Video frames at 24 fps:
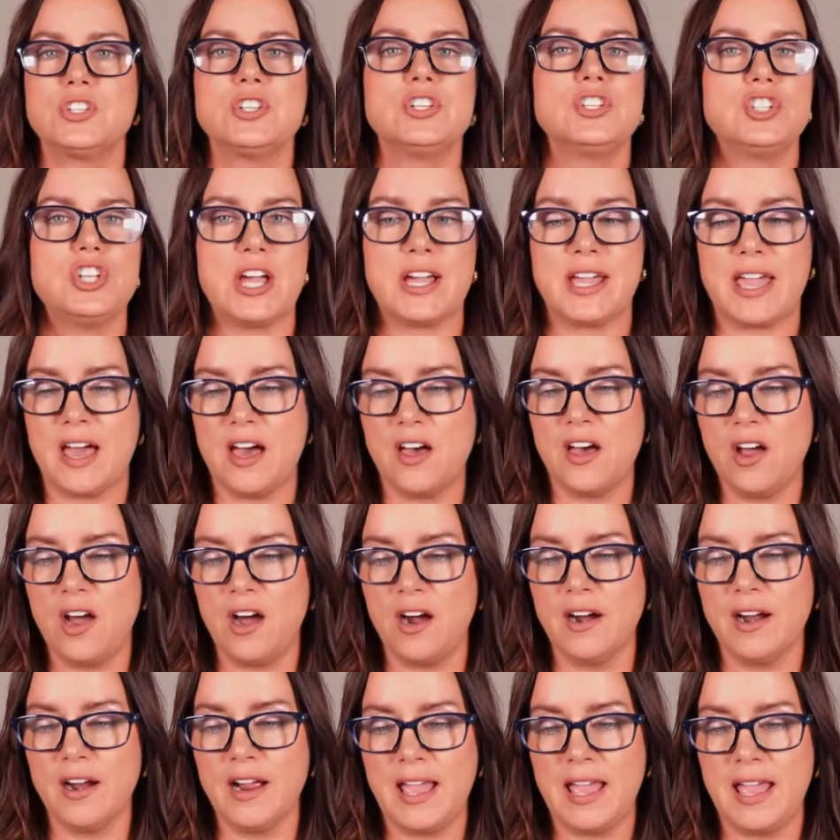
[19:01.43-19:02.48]
check out
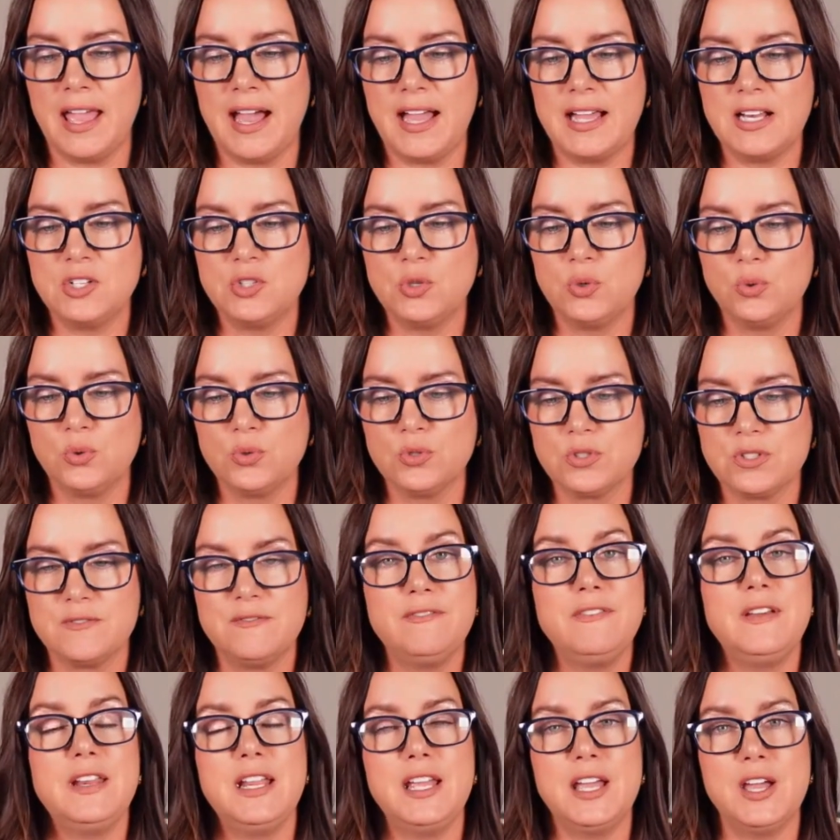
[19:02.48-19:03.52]
our AI tools
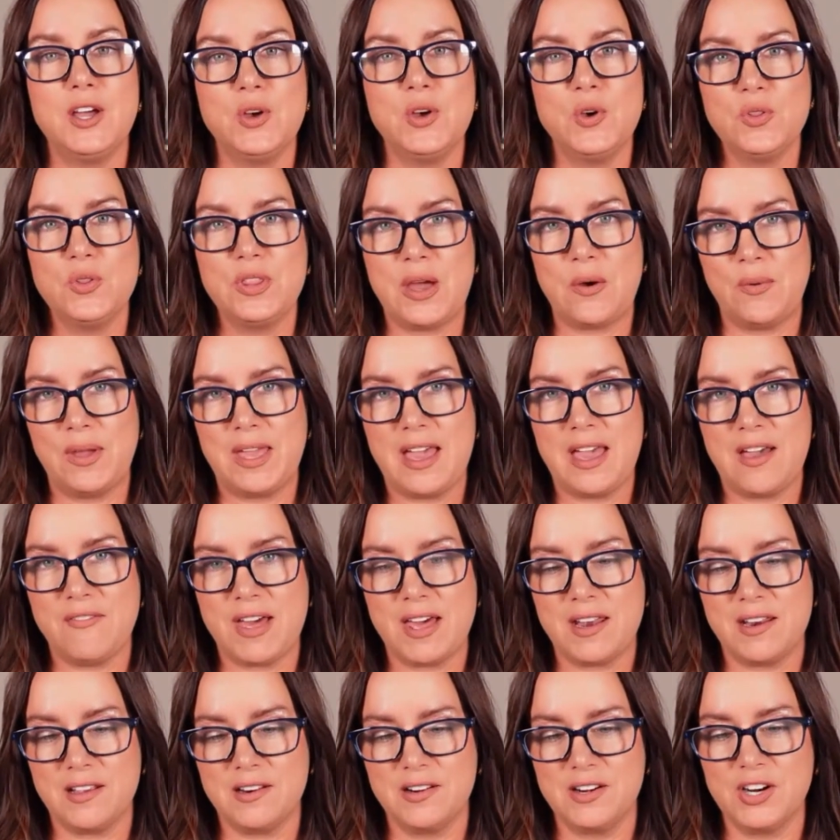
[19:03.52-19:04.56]
video that we have
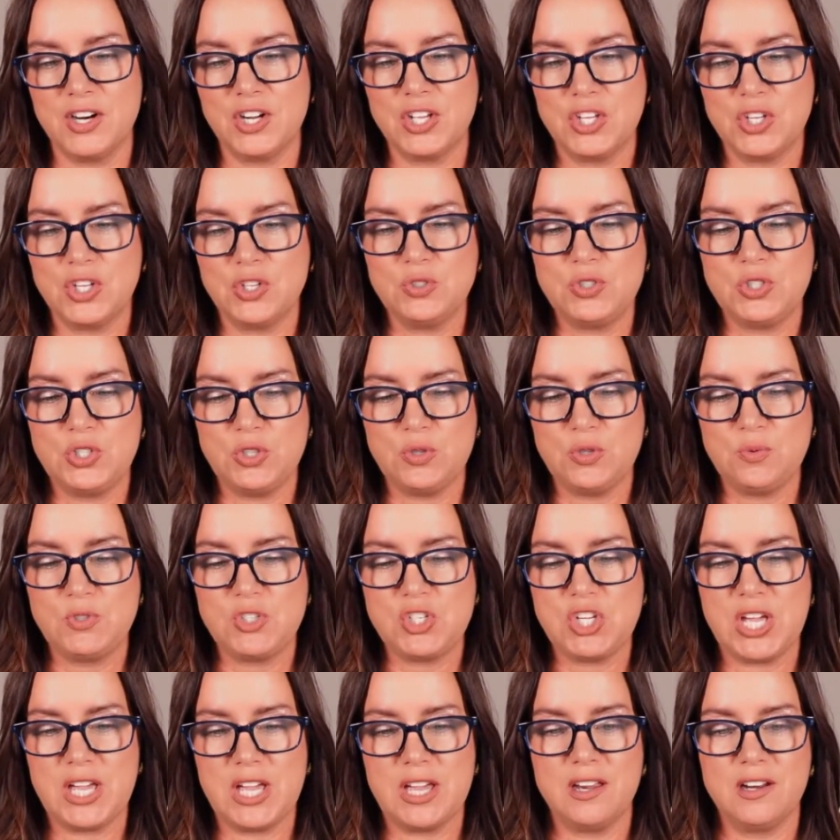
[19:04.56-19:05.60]
out on our YouTube
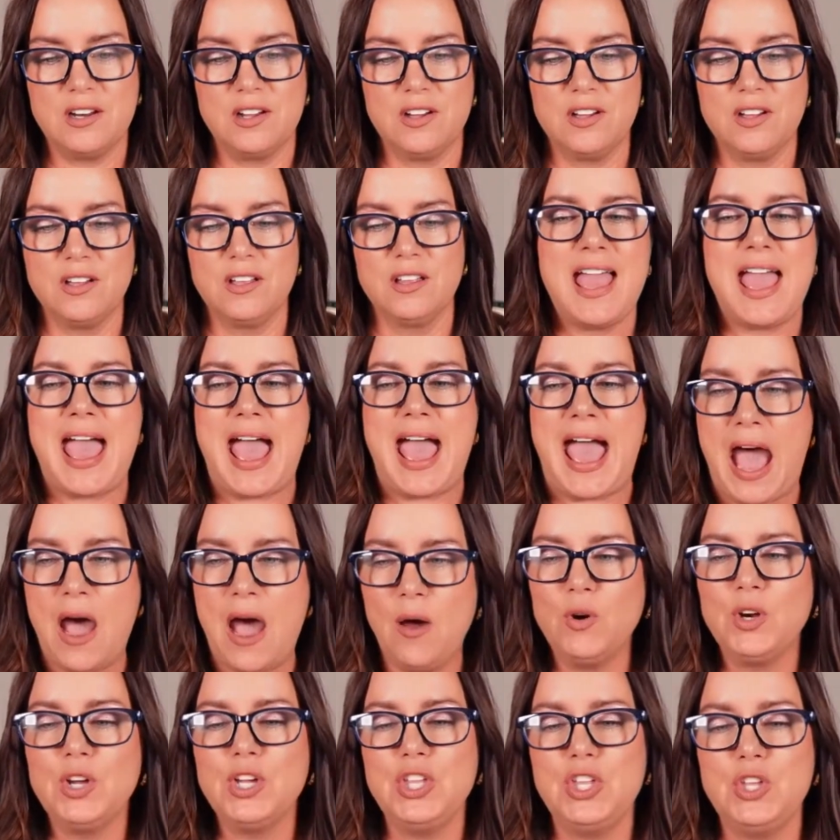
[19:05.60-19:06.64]
channel.
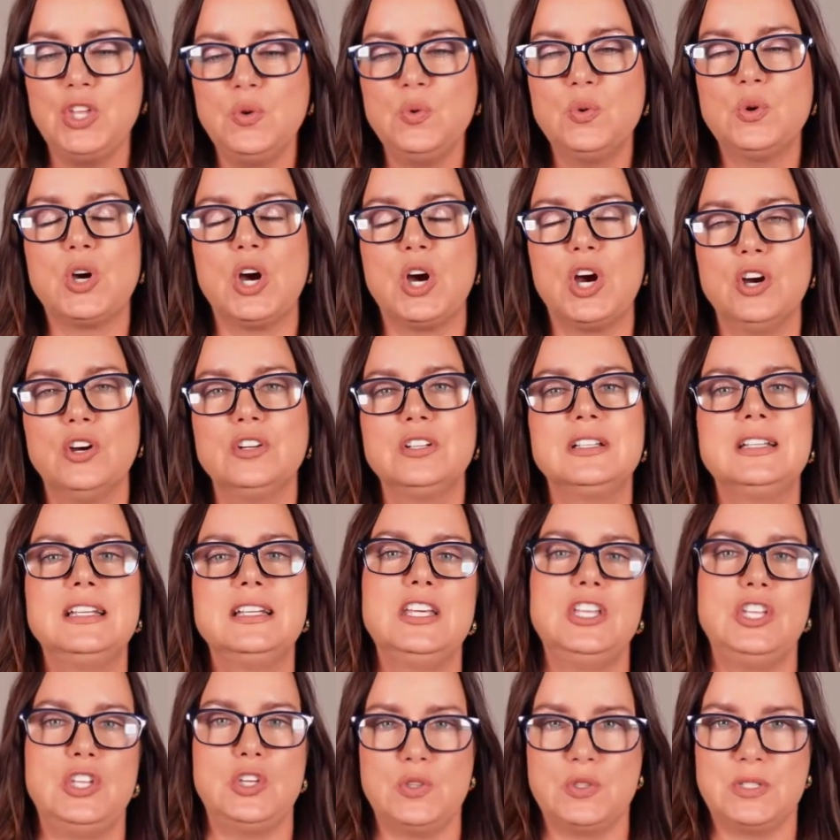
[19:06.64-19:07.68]
How are you currently
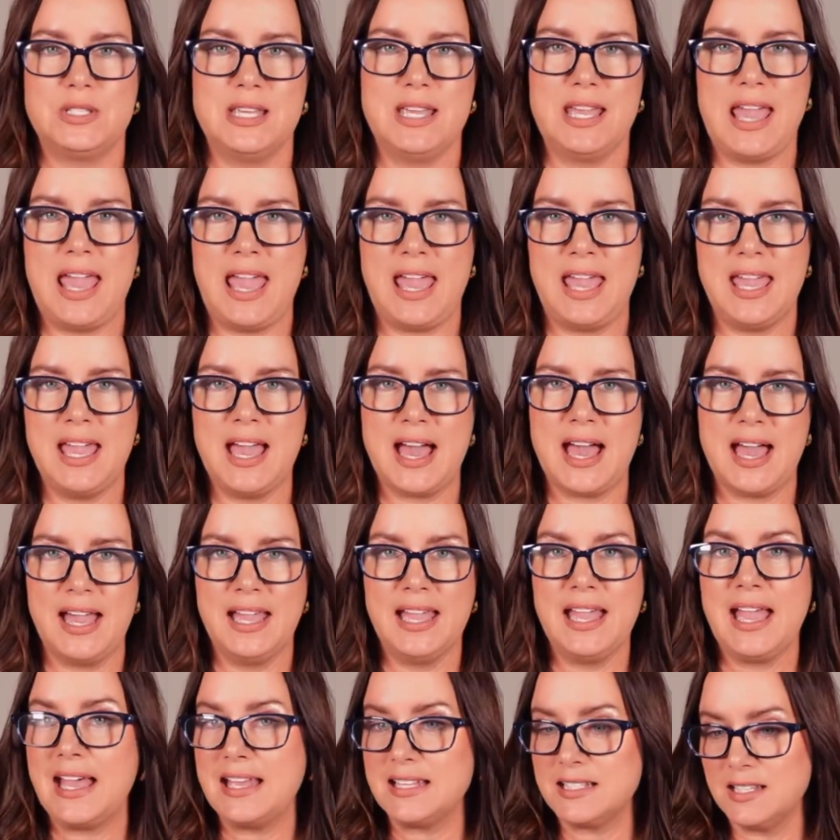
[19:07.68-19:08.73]
using
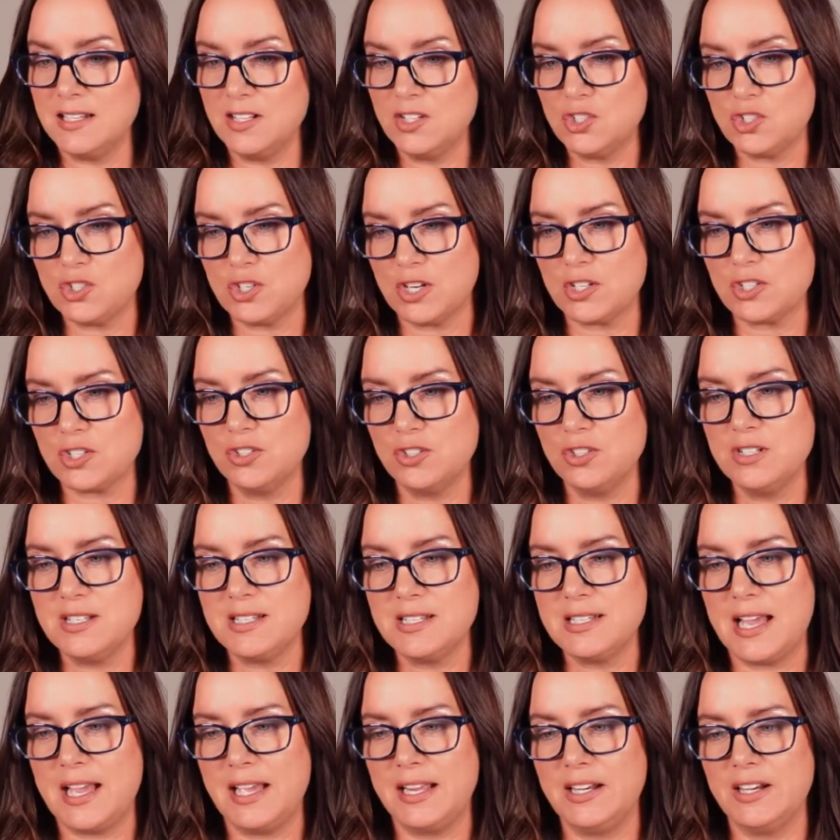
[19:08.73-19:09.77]
AI as an instructional
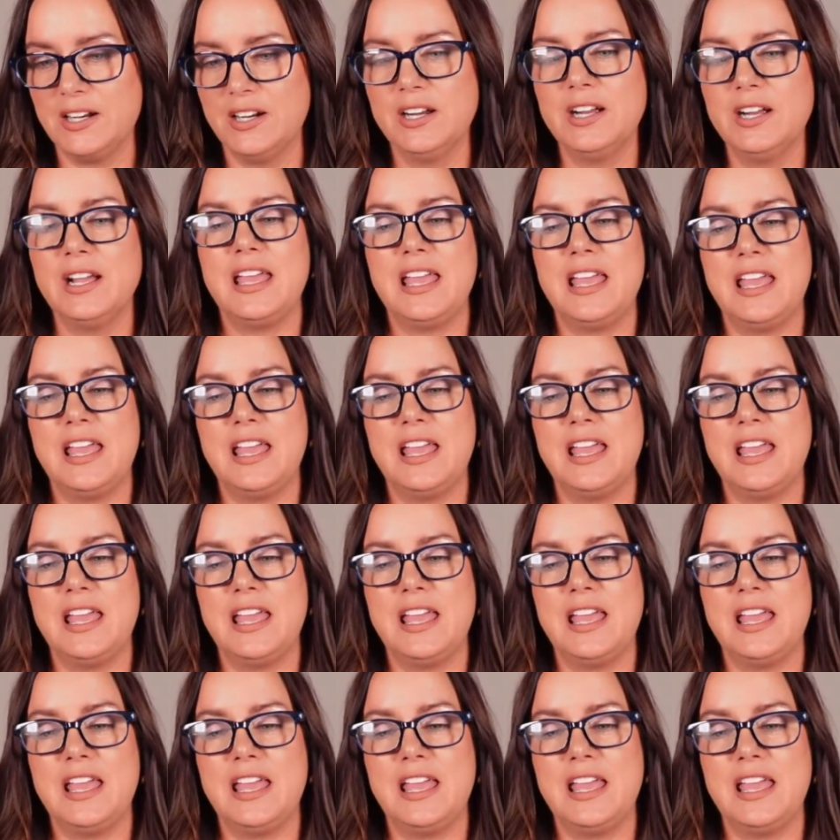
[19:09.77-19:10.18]
designer?